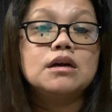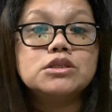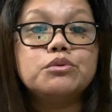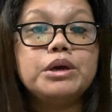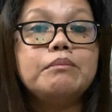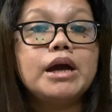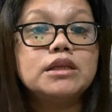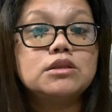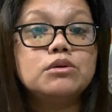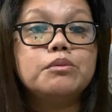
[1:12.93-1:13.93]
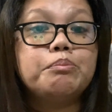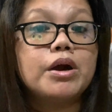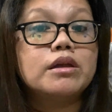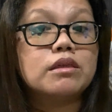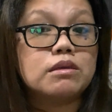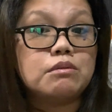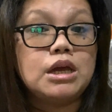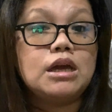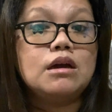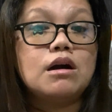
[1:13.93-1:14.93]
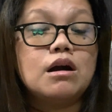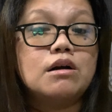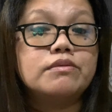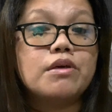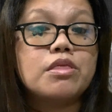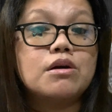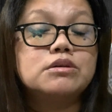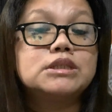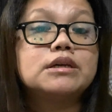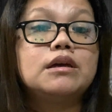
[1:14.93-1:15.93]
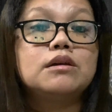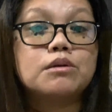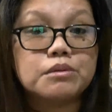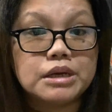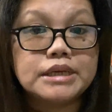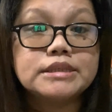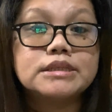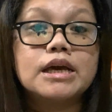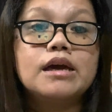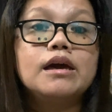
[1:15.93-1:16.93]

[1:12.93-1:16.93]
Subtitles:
So we might do part 3 of those inquiries